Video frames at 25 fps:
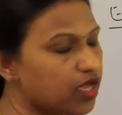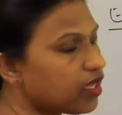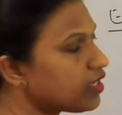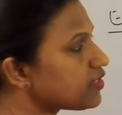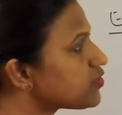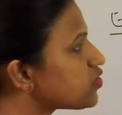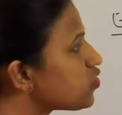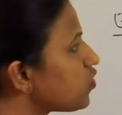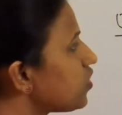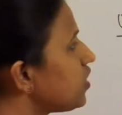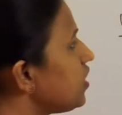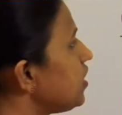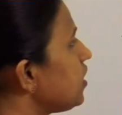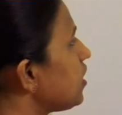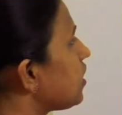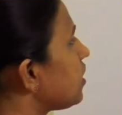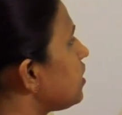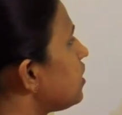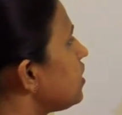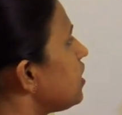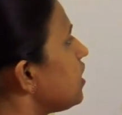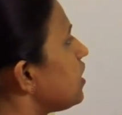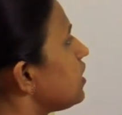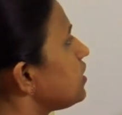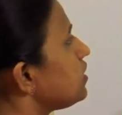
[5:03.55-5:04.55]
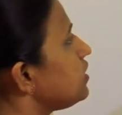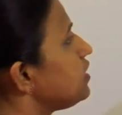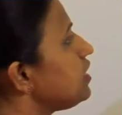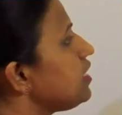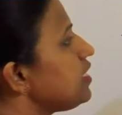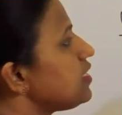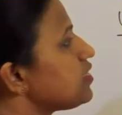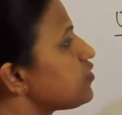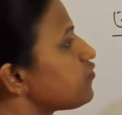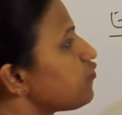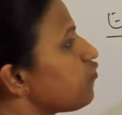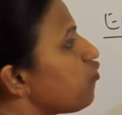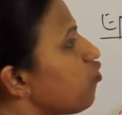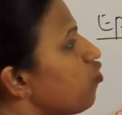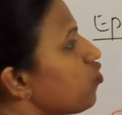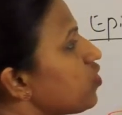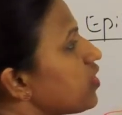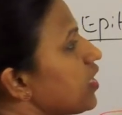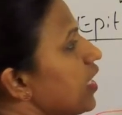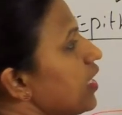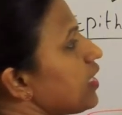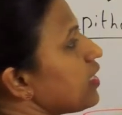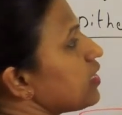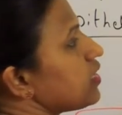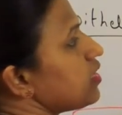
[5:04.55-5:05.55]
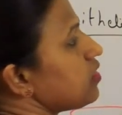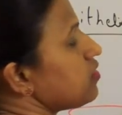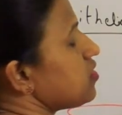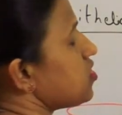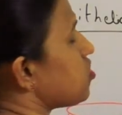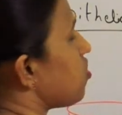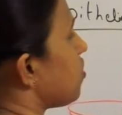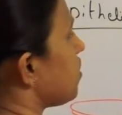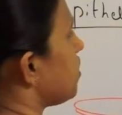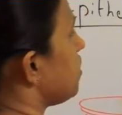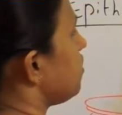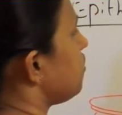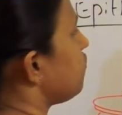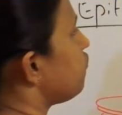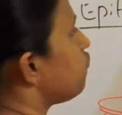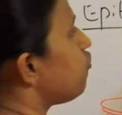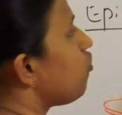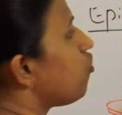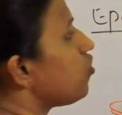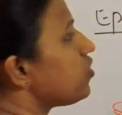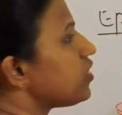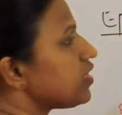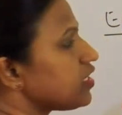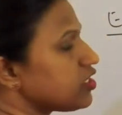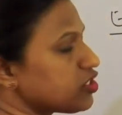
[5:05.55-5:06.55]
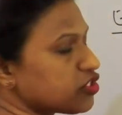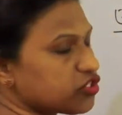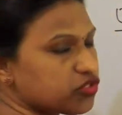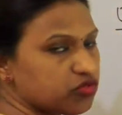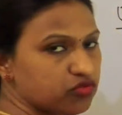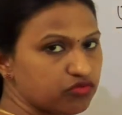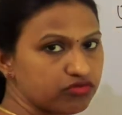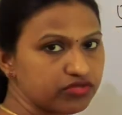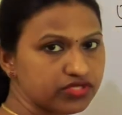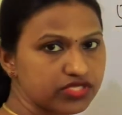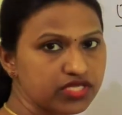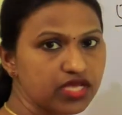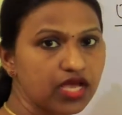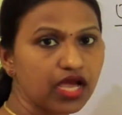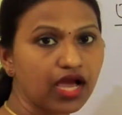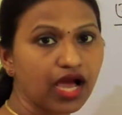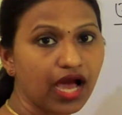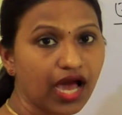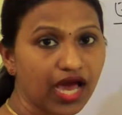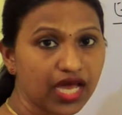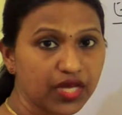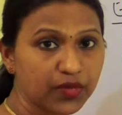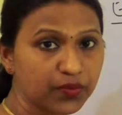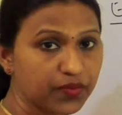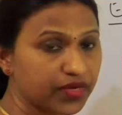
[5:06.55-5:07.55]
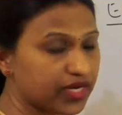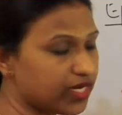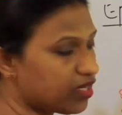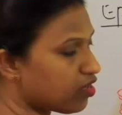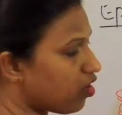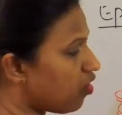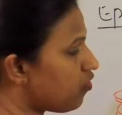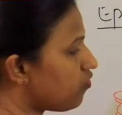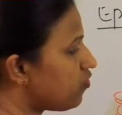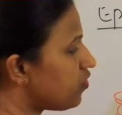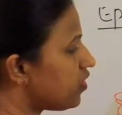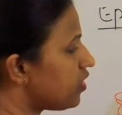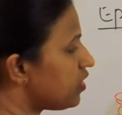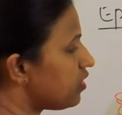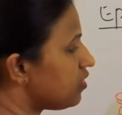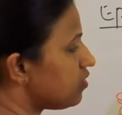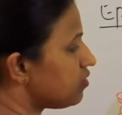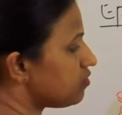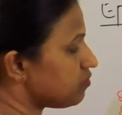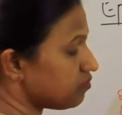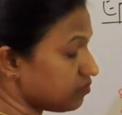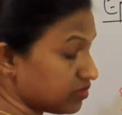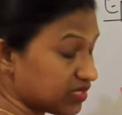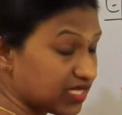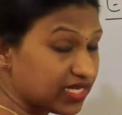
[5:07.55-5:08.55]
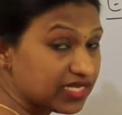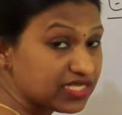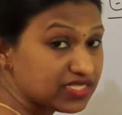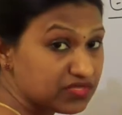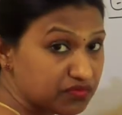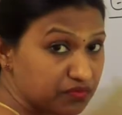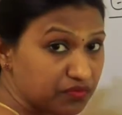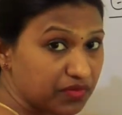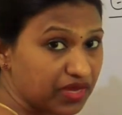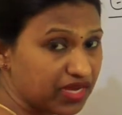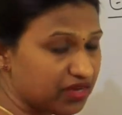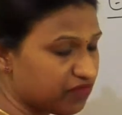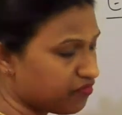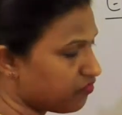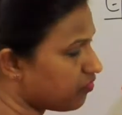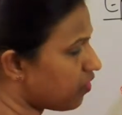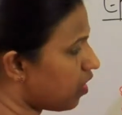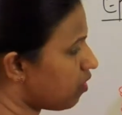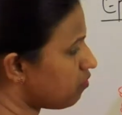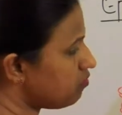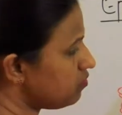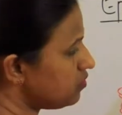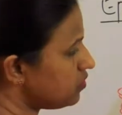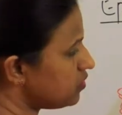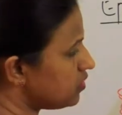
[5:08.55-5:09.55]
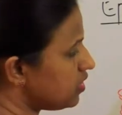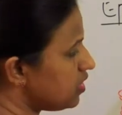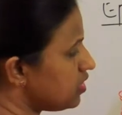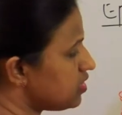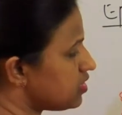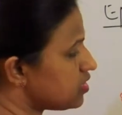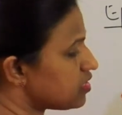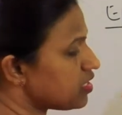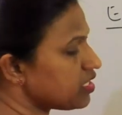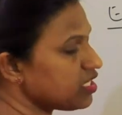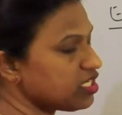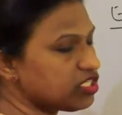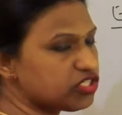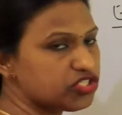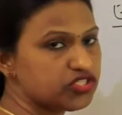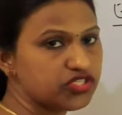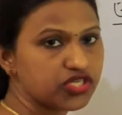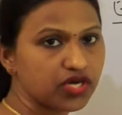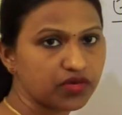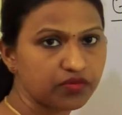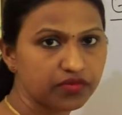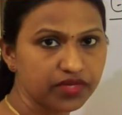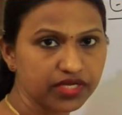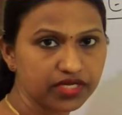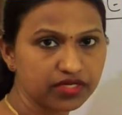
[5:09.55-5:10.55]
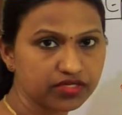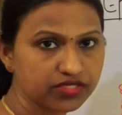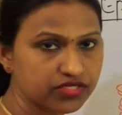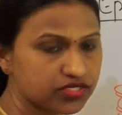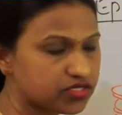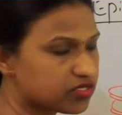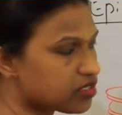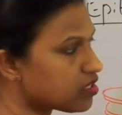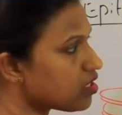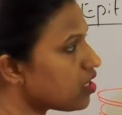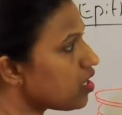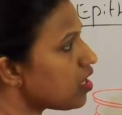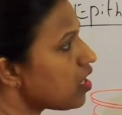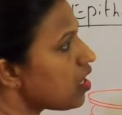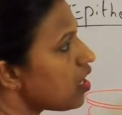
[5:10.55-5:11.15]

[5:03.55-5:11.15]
So here these four connective sorry four tissues are made of that is made from these three germ layers.